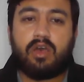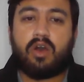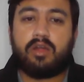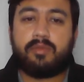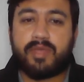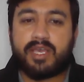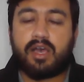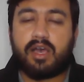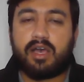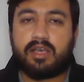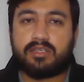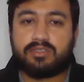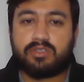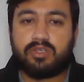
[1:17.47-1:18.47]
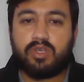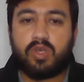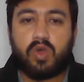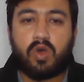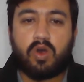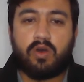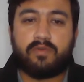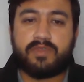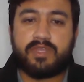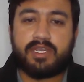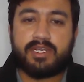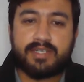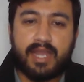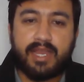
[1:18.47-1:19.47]
or because of
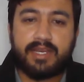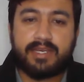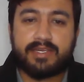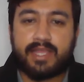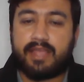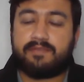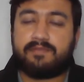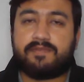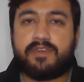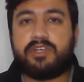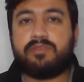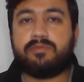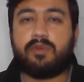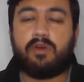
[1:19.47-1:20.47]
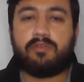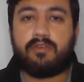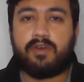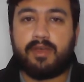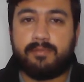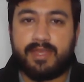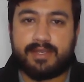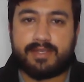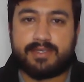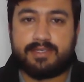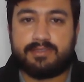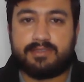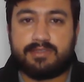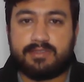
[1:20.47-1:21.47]
the right and freedom of
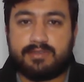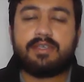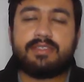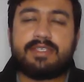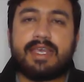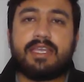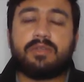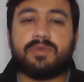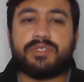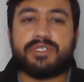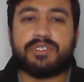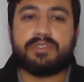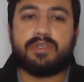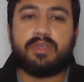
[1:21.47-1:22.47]
Americans. Second question.